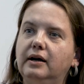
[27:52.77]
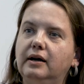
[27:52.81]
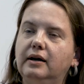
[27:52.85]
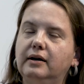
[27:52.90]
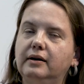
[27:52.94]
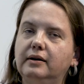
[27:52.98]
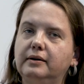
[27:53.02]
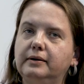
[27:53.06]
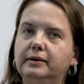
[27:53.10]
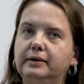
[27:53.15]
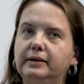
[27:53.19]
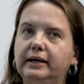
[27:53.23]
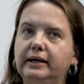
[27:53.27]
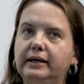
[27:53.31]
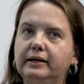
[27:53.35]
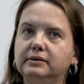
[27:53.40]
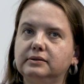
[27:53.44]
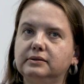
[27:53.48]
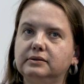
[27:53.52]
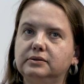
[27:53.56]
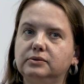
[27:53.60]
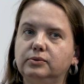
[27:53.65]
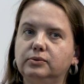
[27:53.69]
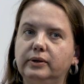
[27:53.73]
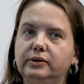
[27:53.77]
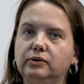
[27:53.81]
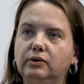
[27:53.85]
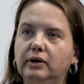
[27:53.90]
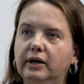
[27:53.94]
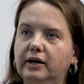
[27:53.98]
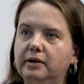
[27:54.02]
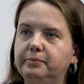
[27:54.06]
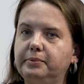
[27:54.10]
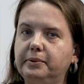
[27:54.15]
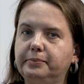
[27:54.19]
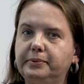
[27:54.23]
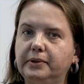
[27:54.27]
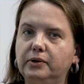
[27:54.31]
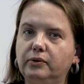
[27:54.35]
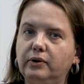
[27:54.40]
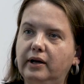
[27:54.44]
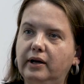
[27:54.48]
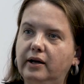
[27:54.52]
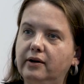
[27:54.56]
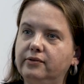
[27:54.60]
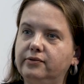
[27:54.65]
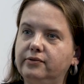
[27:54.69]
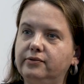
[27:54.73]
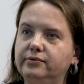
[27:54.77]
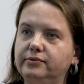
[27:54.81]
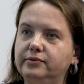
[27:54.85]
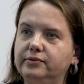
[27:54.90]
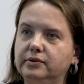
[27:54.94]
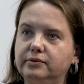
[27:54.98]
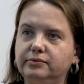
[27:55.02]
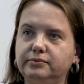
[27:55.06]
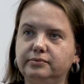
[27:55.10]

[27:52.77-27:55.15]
And when you hire people, you have